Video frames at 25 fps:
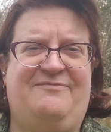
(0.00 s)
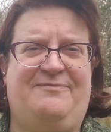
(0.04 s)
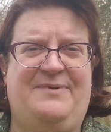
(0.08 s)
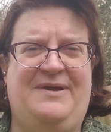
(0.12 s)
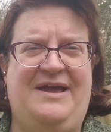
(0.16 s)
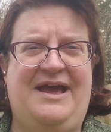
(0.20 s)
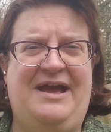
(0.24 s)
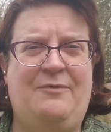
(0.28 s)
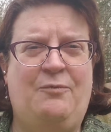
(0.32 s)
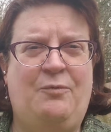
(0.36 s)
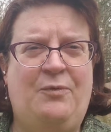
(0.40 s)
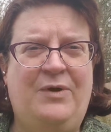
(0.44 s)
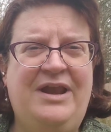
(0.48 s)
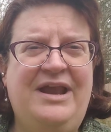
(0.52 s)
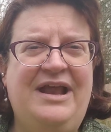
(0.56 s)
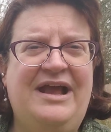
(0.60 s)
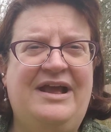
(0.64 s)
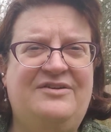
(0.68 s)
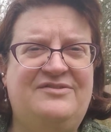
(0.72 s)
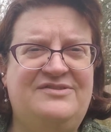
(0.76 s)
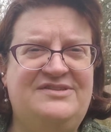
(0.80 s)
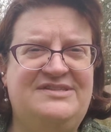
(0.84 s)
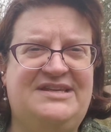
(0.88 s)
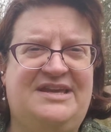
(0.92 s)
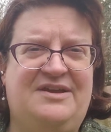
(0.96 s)
But what
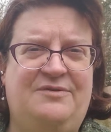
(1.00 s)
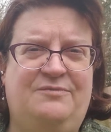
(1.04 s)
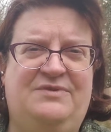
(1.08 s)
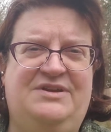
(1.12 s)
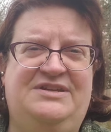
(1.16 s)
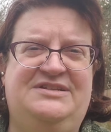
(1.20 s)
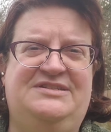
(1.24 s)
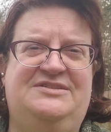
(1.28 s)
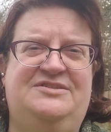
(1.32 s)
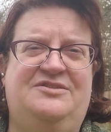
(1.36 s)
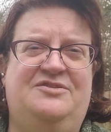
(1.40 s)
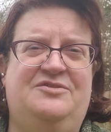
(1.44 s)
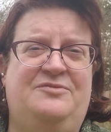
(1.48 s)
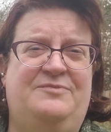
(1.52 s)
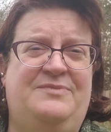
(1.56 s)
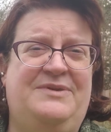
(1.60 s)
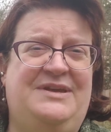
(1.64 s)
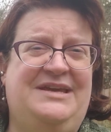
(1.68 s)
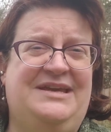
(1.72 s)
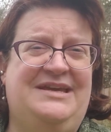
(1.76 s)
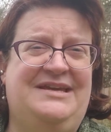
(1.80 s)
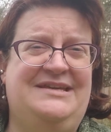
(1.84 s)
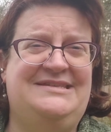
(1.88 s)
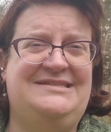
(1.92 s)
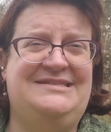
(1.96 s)
else can we do?
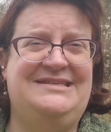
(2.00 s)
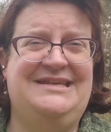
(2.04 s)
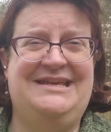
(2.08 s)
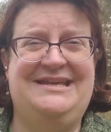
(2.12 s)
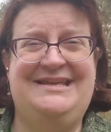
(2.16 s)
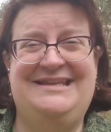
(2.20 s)
Because